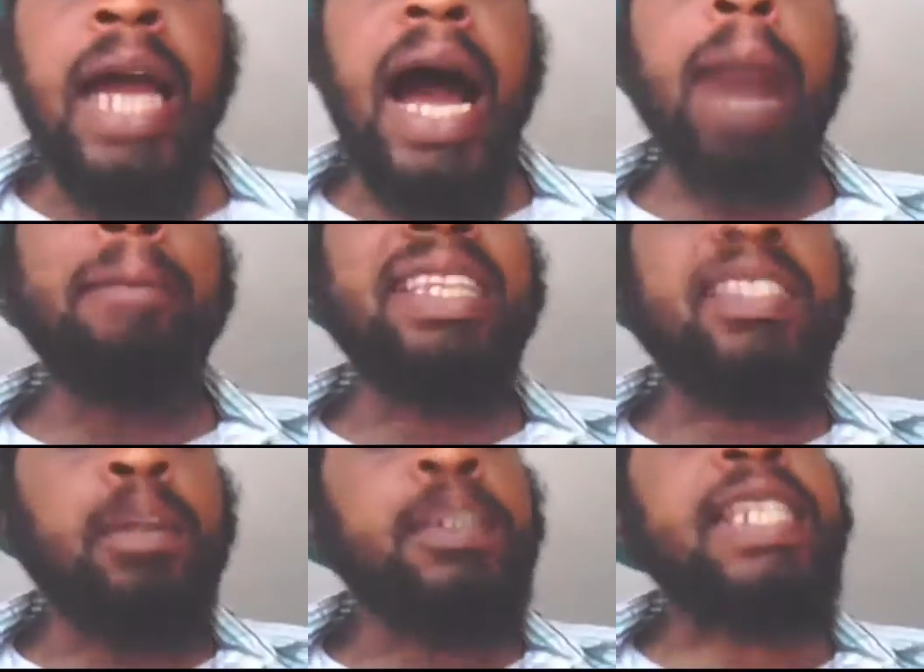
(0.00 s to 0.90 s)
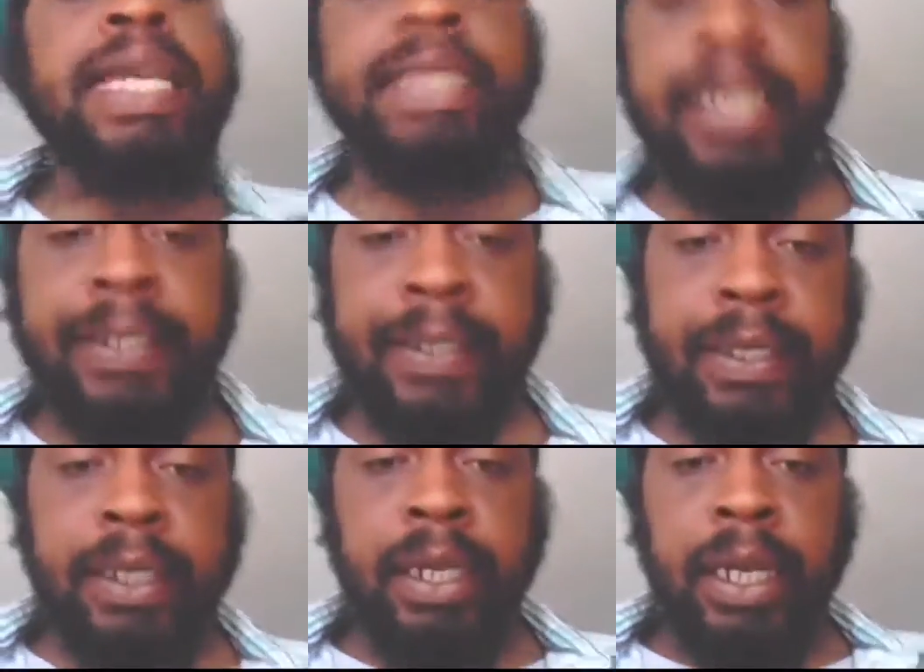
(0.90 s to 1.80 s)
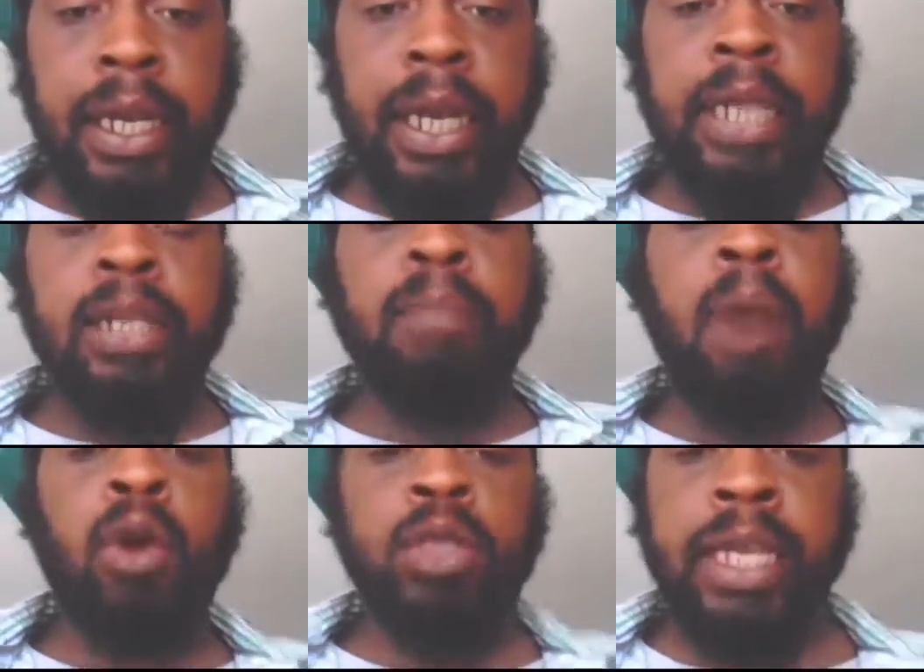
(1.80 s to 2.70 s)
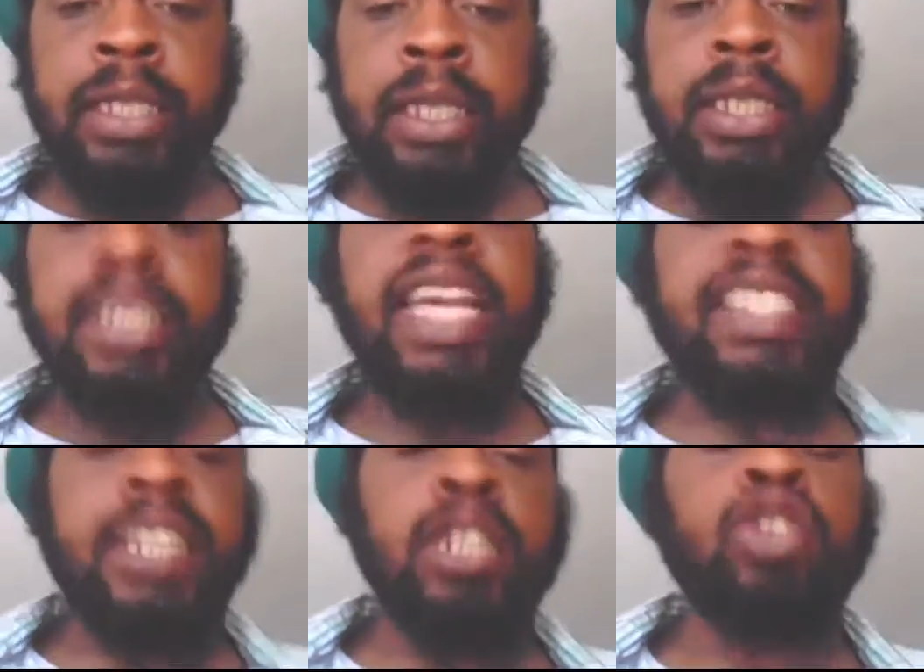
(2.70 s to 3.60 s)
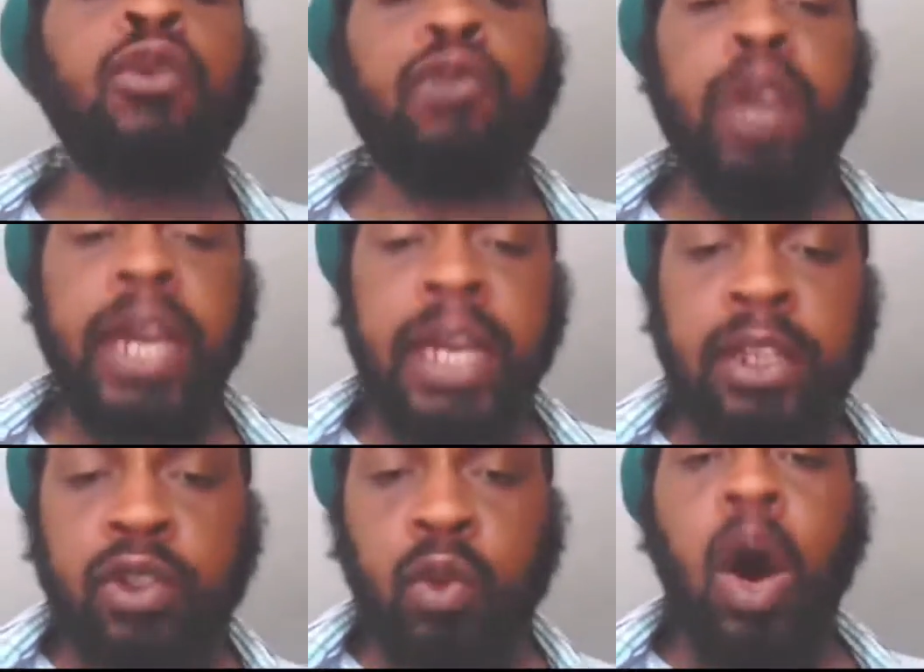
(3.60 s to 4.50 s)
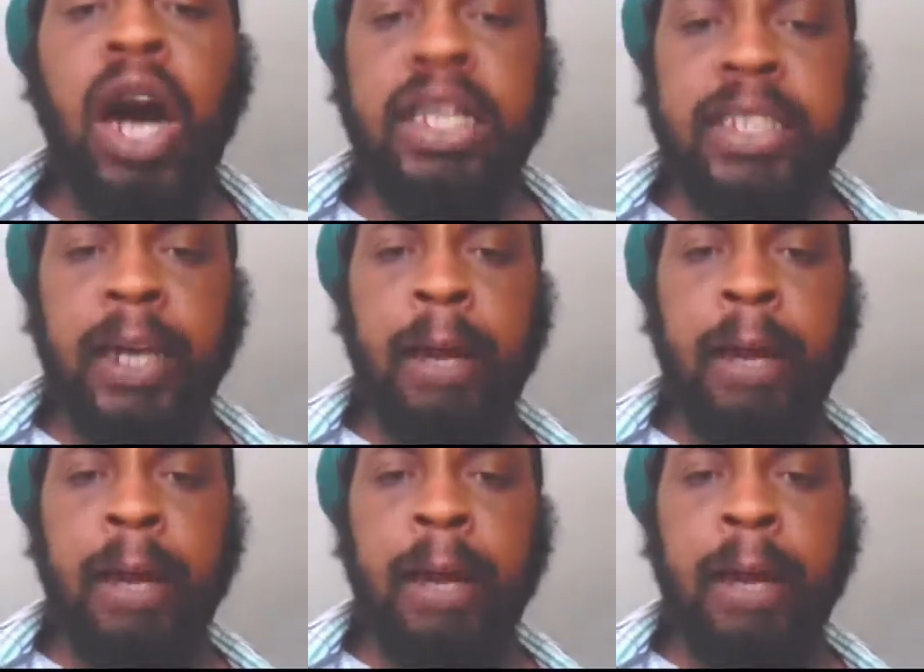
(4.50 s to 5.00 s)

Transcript: I met some scientists in the mountain testing the Soufrière Hills water